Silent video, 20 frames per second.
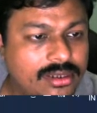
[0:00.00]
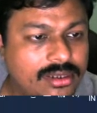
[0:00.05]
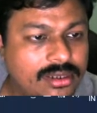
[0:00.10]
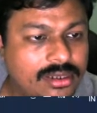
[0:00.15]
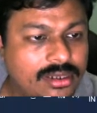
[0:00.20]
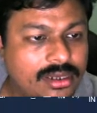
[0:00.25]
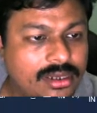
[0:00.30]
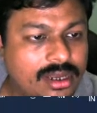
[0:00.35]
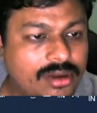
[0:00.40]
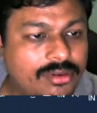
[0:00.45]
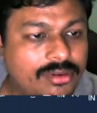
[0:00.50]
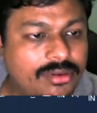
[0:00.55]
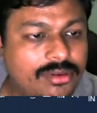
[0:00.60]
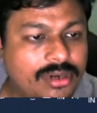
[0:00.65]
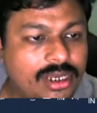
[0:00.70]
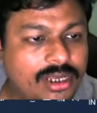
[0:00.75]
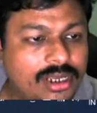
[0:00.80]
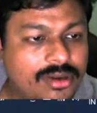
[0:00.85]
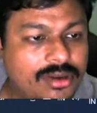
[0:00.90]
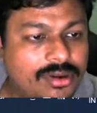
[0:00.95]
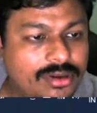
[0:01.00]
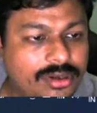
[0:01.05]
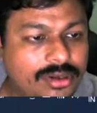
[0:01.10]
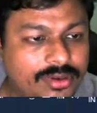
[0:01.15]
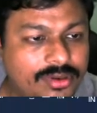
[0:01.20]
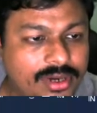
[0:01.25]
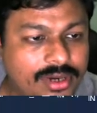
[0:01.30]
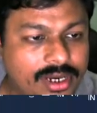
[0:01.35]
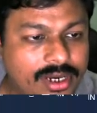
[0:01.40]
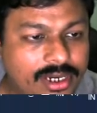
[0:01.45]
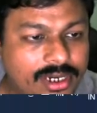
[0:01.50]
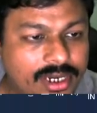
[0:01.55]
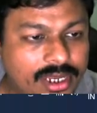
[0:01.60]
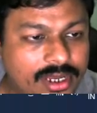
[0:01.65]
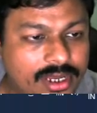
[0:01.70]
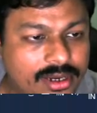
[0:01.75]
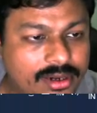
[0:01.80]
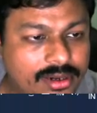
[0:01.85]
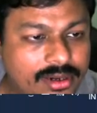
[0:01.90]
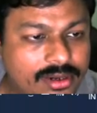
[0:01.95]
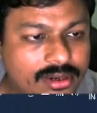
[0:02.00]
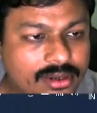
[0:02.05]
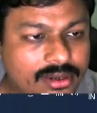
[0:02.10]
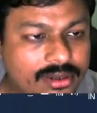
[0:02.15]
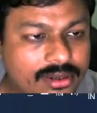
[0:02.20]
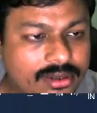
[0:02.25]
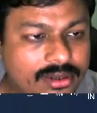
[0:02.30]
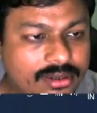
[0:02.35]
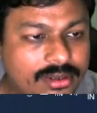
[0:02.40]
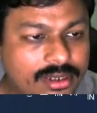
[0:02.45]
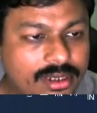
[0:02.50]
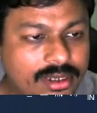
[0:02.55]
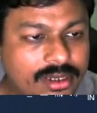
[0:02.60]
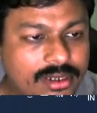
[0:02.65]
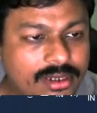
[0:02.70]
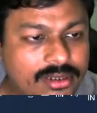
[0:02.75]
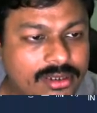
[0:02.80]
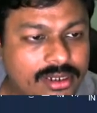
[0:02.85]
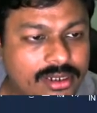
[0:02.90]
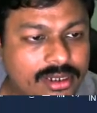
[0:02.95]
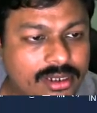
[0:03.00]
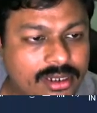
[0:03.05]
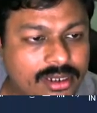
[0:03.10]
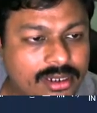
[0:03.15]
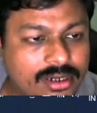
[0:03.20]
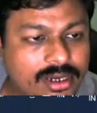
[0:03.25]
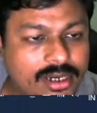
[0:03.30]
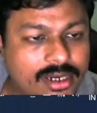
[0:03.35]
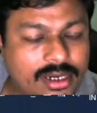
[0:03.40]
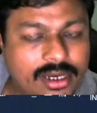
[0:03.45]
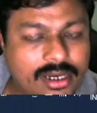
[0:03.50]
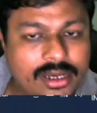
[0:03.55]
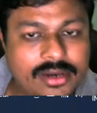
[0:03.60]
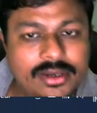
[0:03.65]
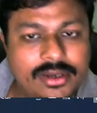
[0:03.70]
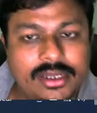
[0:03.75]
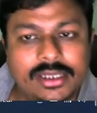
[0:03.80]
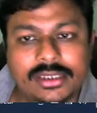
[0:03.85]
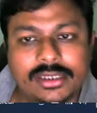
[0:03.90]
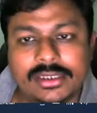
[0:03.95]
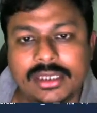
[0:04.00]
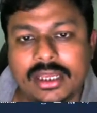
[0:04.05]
Now you click on create layer. Here the create layer is.